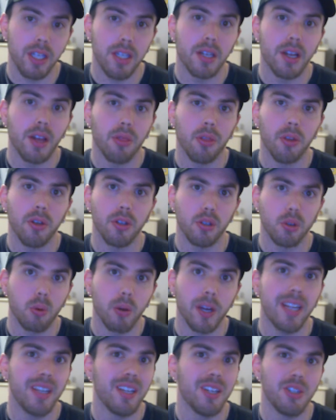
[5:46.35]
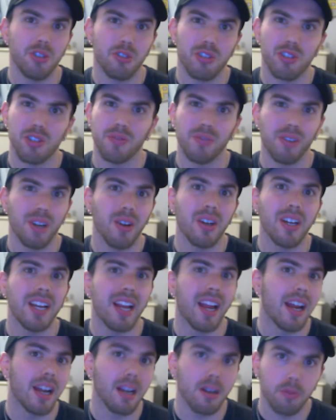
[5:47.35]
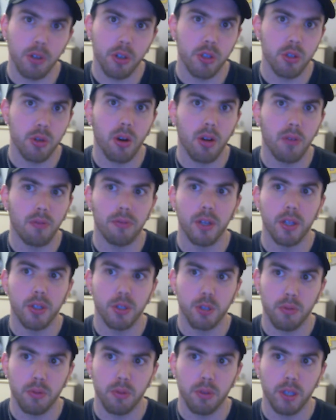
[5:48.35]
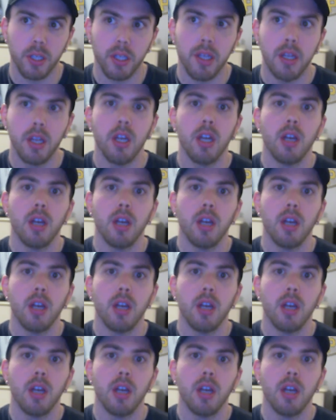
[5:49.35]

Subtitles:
Nothing great. He's just very average offensively.